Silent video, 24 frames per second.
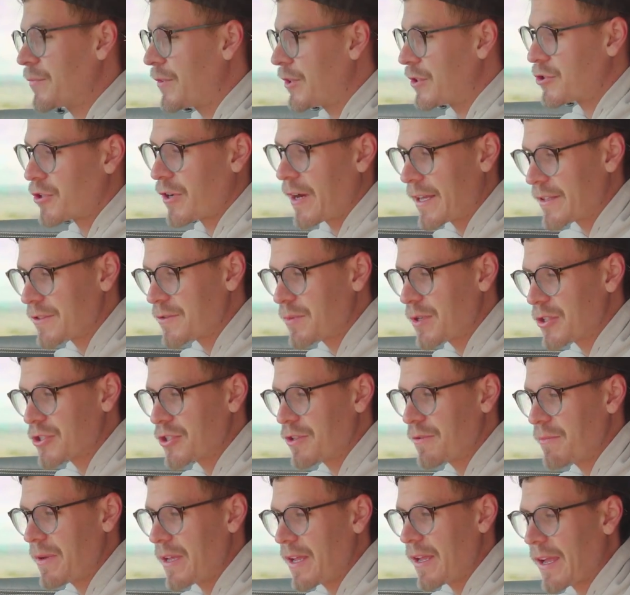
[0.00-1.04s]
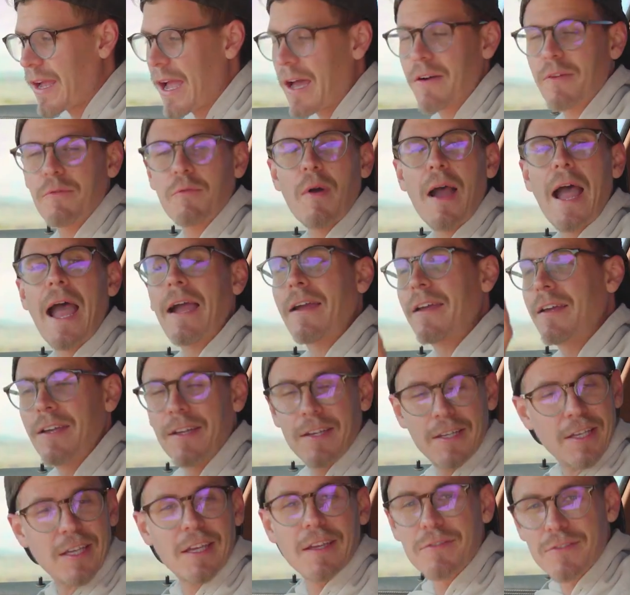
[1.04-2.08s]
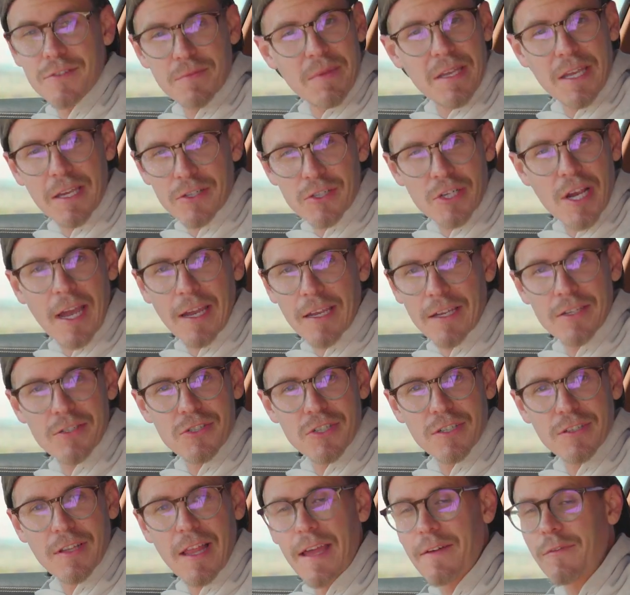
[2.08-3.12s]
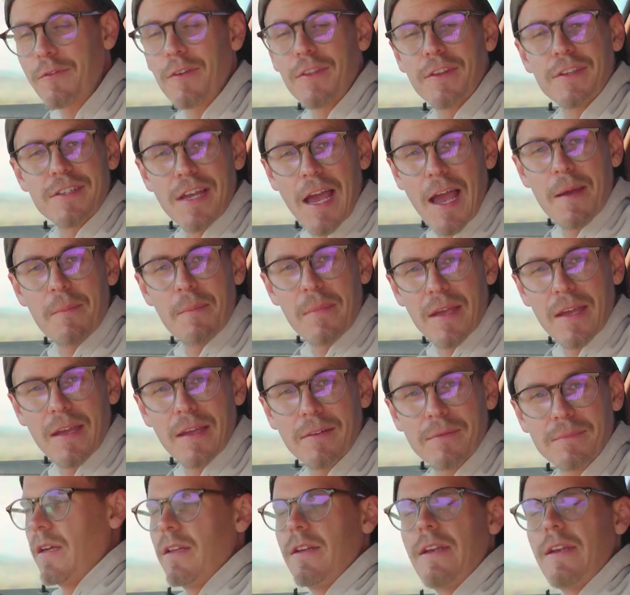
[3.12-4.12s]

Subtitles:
the transmission being out of whack gives me a check engine light for the time being.